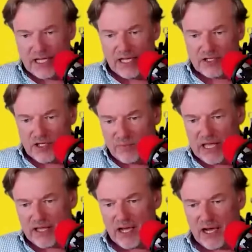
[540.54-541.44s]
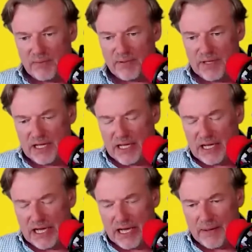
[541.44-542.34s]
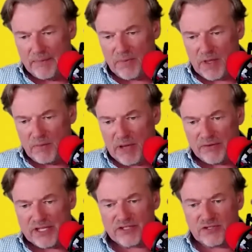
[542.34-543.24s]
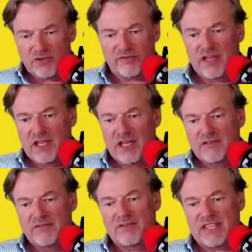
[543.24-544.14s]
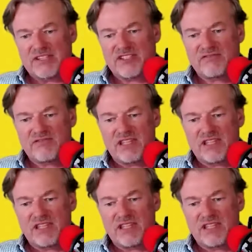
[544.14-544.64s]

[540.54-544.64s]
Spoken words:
to pick up about this sort of this